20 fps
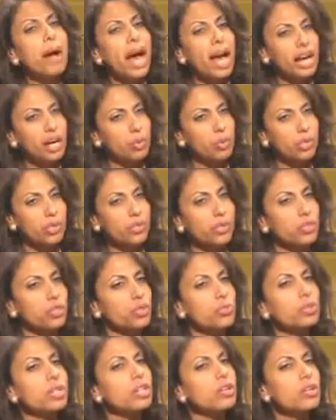backwards, so she
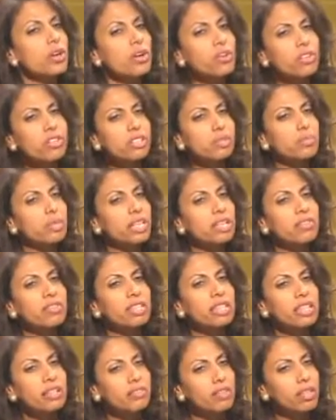wouldn't notice me
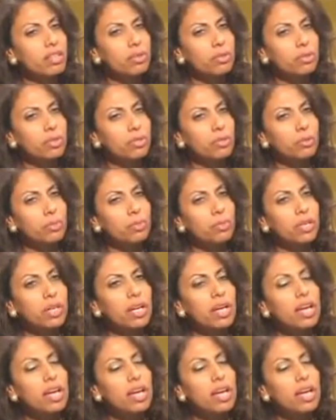even leaving the room,